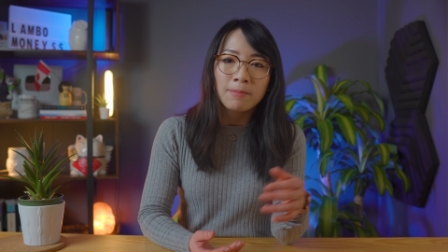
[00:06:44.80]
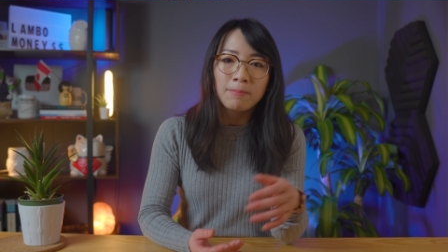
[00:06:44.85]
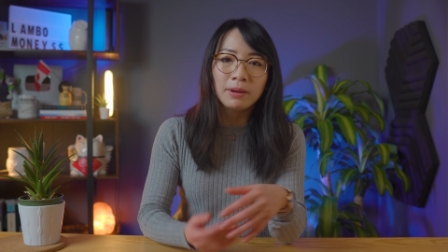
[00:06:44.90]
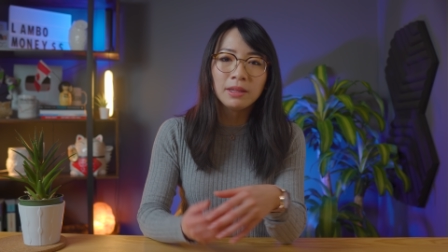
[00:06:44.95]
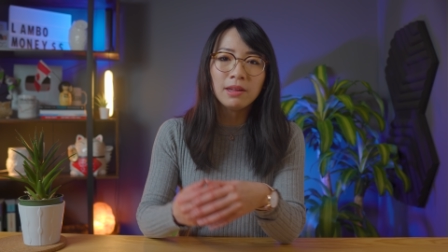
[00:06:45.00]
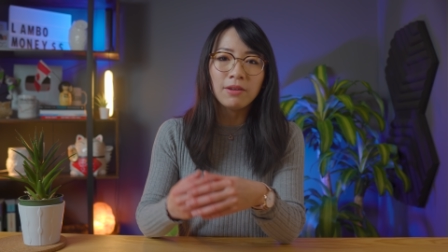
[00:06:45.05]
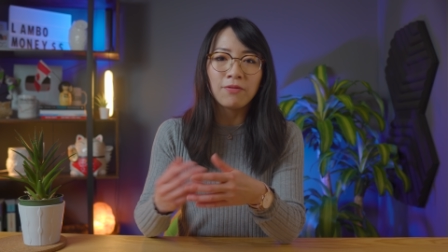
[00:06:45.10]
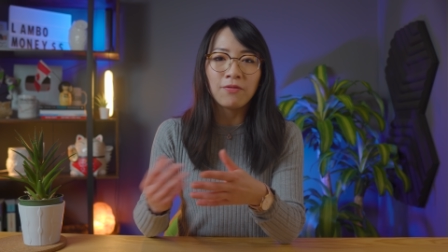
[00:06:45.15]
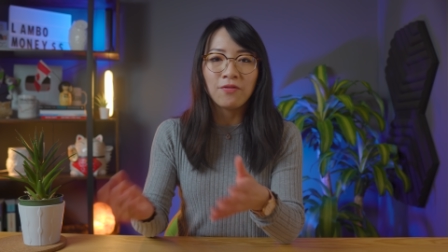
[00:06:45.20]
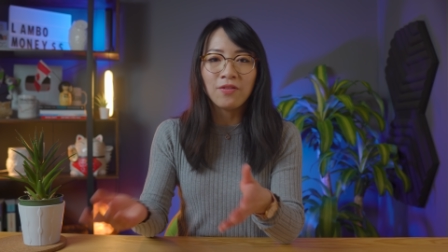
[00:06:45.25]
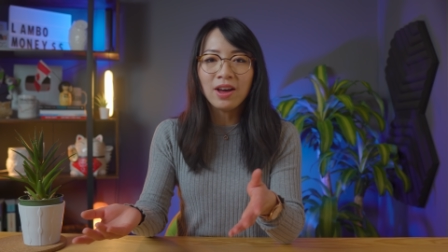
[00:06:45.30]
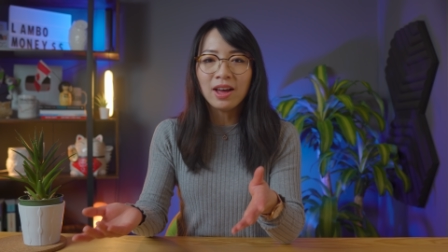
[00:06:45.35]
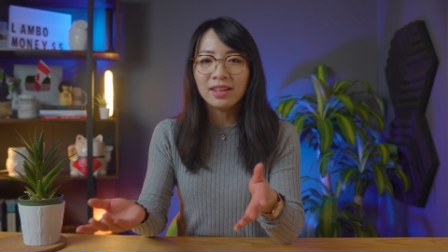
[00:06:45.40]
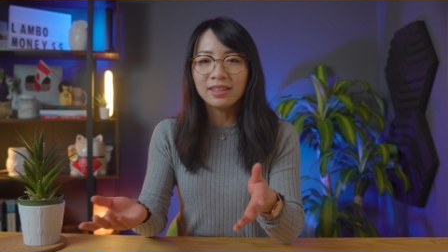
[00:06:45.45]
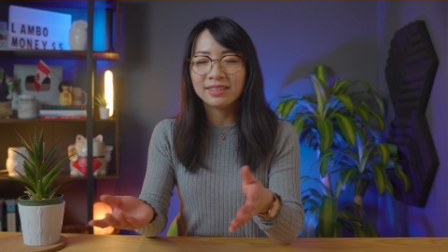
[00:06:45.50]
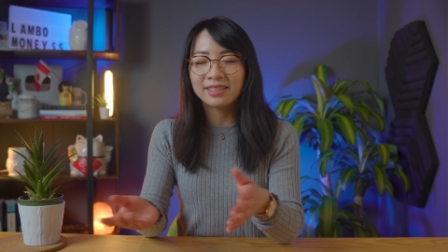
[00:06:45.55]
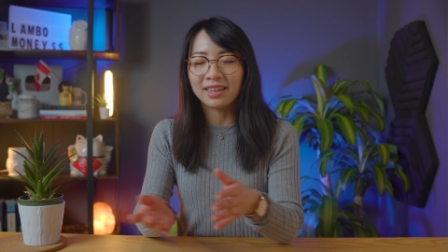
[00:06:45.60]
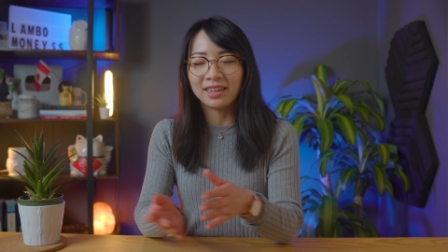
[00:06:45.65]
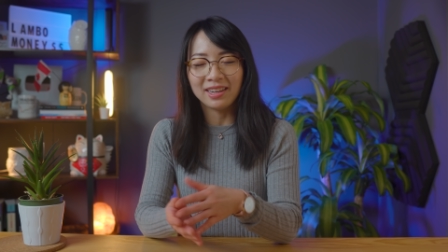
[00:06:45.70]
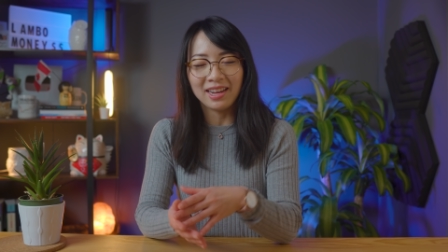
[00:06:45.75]
but the
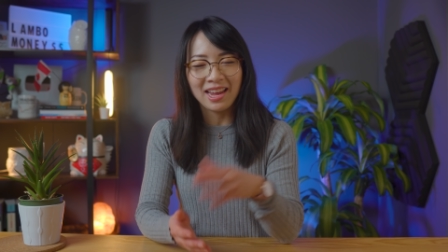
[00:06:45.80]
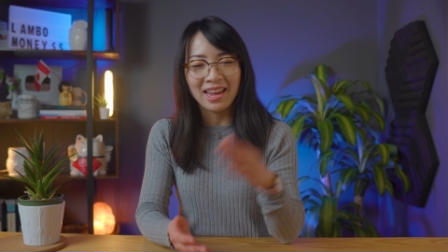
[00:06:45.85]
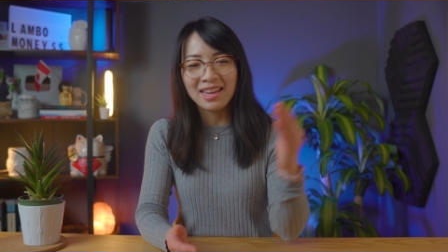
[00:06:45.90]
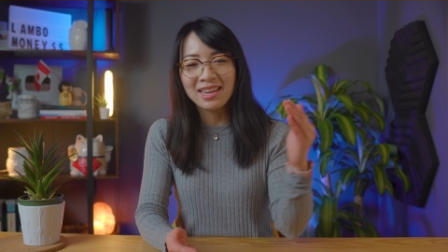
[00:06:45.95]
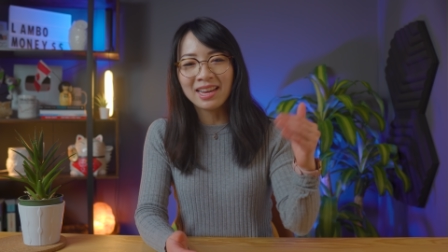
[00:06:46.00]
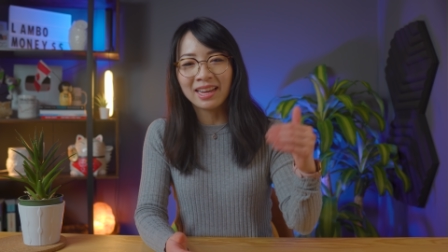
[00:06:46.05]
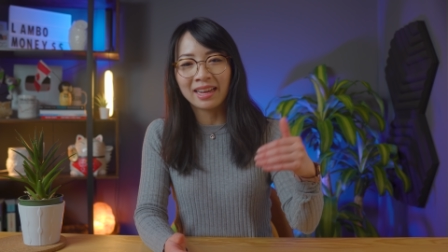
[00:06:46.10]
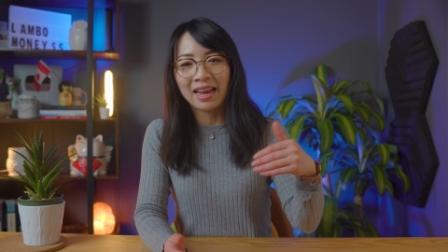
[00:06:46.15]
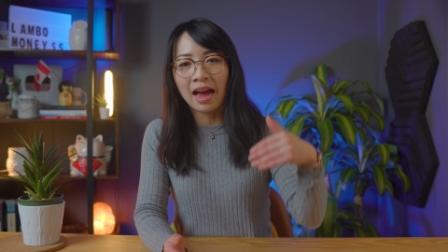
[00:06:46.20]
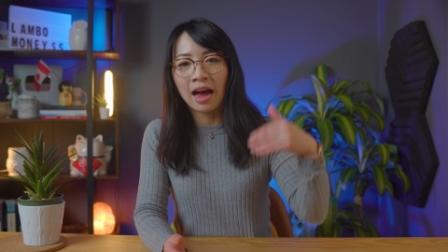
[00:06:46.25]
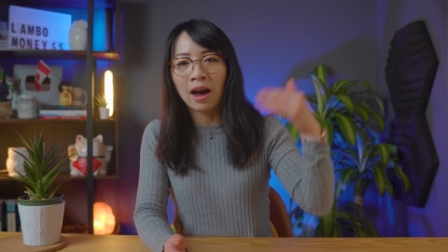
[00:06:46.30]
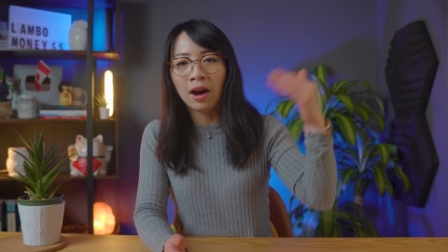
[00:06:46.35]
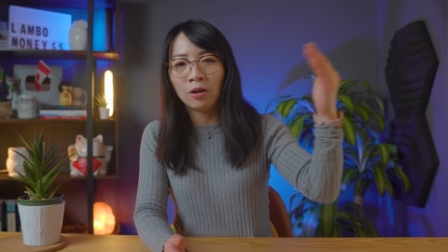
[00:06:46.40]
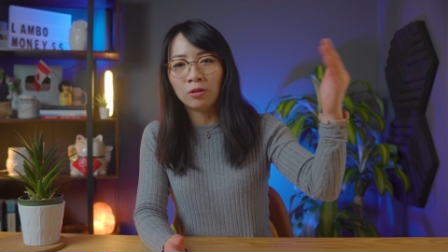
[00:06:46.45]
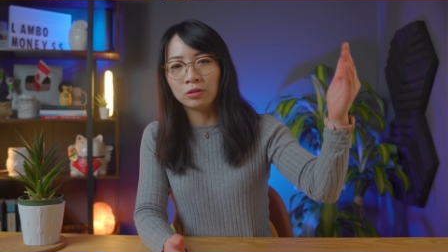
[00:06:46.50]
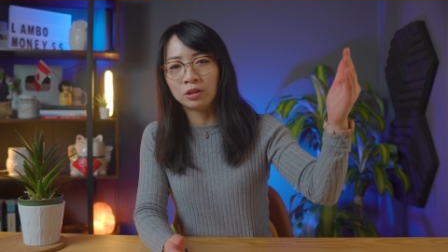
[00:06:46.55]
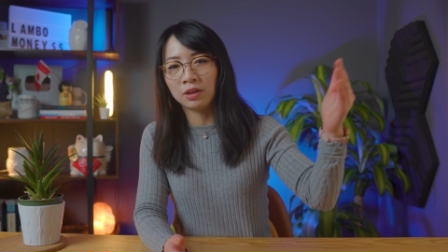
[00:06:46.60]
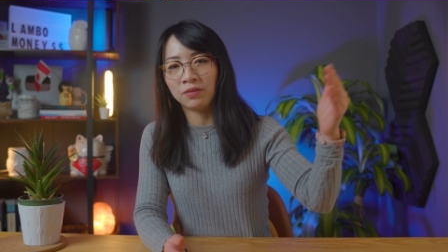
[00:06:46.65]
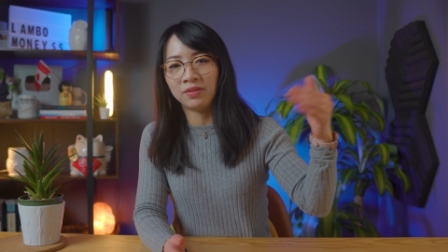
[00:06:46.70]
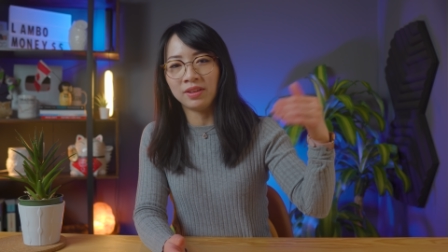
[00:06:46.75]
funds are in and
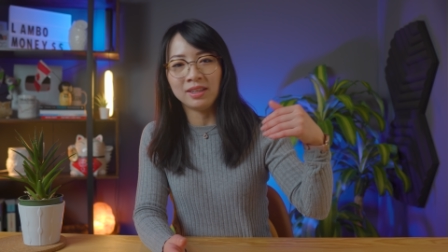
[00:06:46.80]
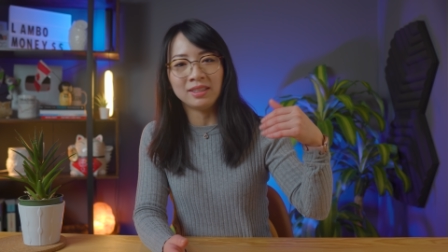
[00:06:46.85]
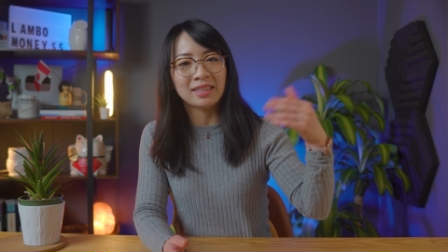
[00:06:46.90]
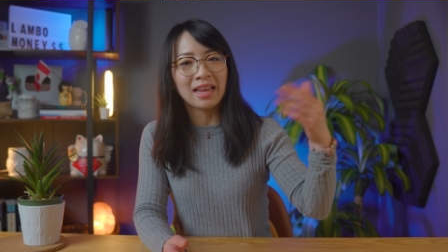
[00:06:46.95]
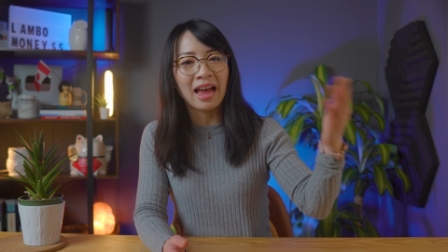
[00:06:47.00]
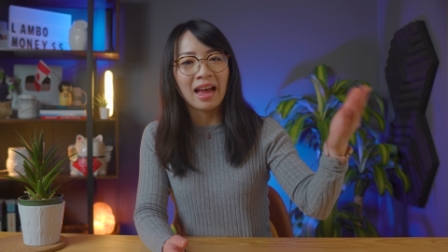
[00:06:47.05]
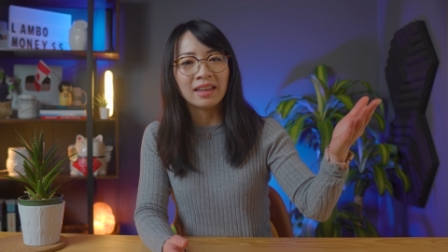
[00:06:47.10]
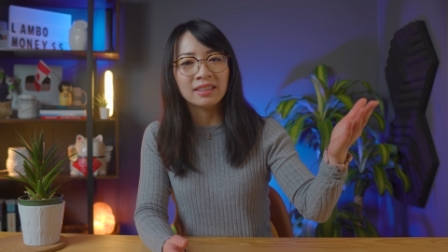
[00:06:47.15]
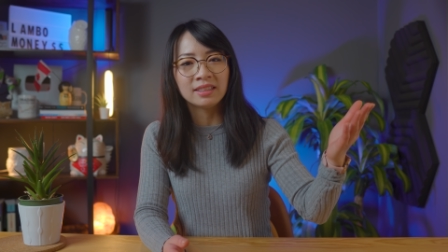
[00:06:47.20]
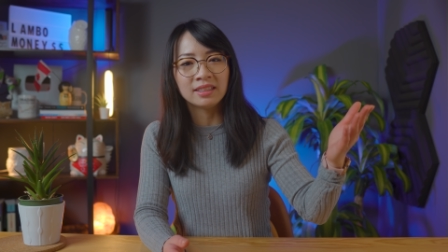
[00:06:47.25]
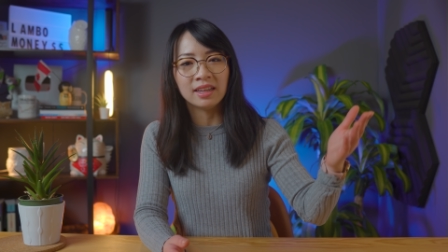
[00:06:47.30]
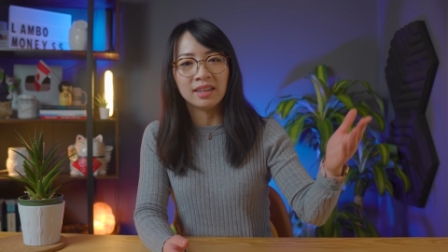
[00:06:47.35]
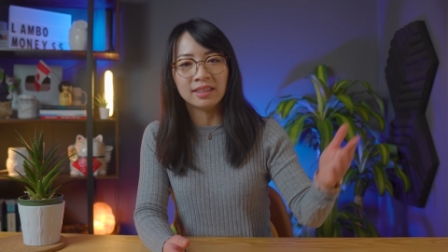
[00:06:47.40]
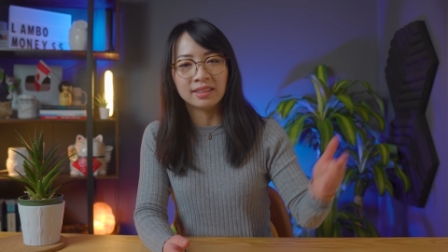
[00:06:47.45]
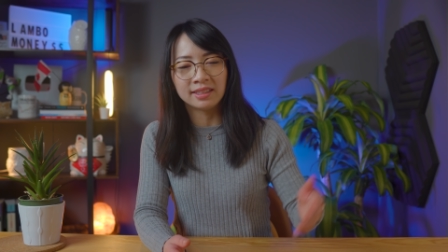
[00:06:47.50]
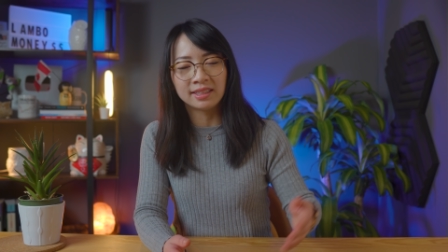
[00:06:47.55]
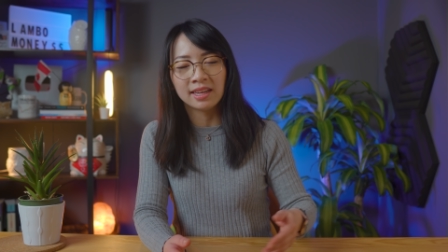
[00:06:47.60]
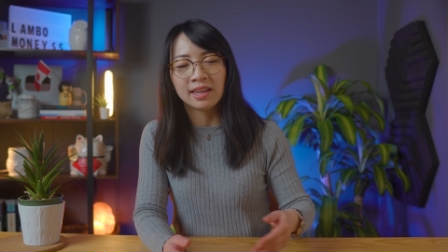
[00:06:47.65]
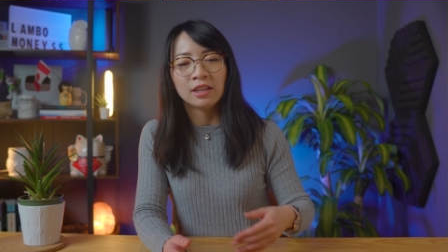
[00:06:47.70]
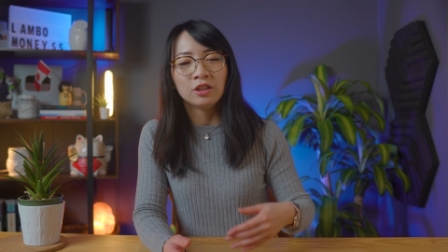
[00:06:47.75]
out of these assets,